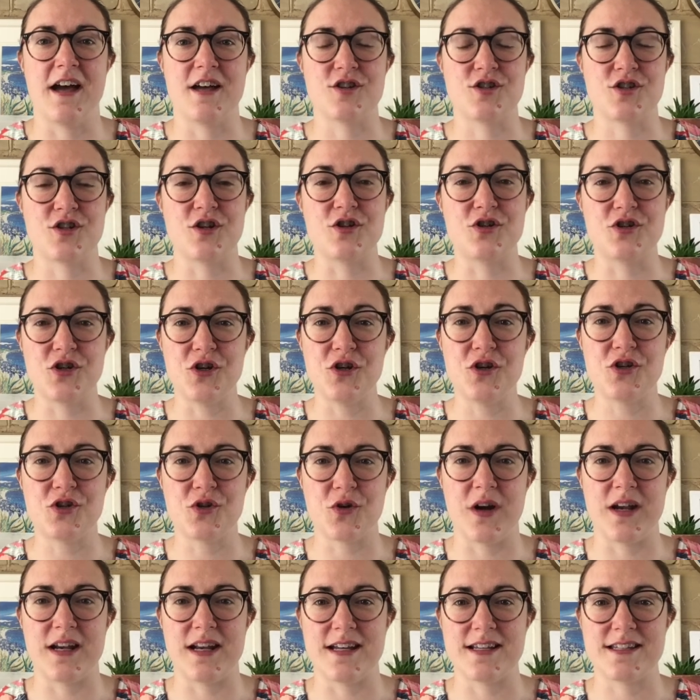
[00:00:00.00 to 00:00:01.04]
So do
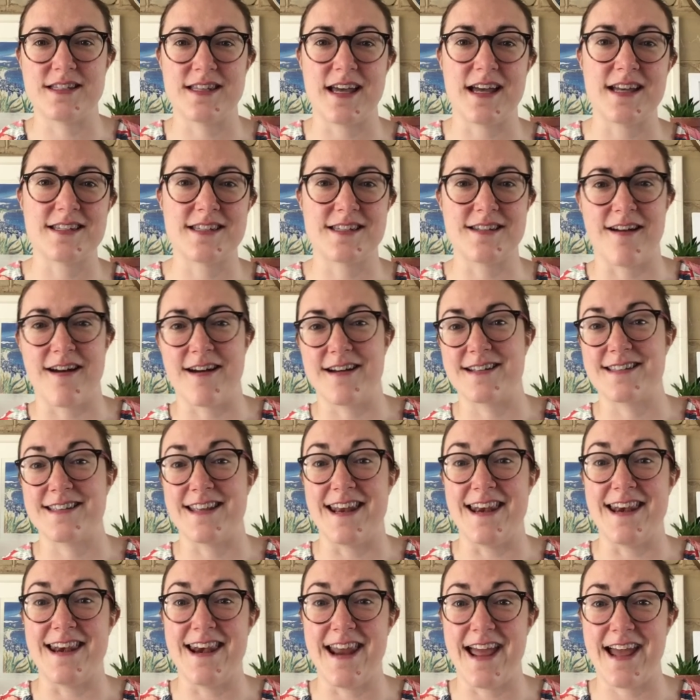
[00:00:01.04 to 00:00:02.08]
join us. That starts
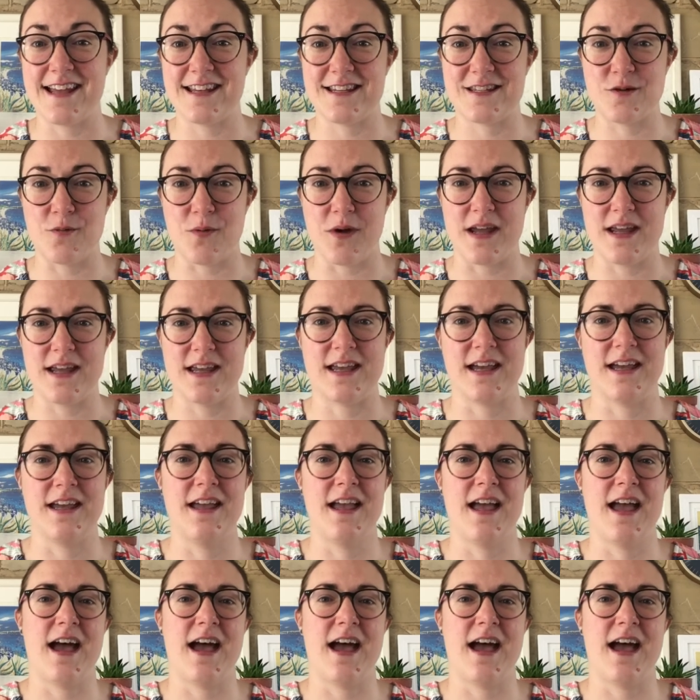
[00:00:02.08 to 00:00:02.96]
next week.